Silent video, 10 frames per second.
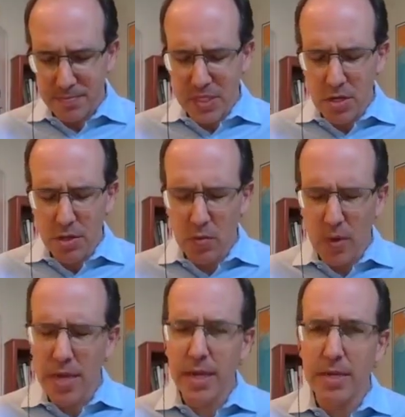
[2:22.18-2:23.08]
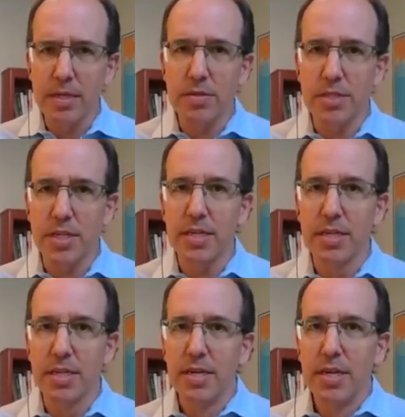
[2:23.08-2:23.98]
On the one hand, there's a
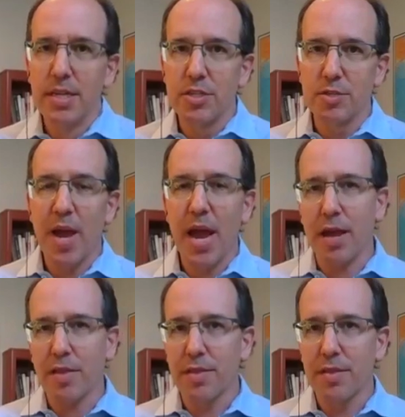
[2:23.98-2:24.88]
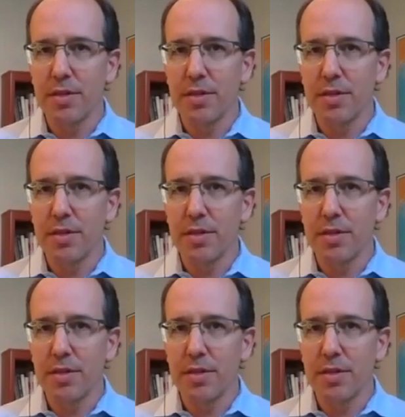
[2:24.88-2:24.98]
path.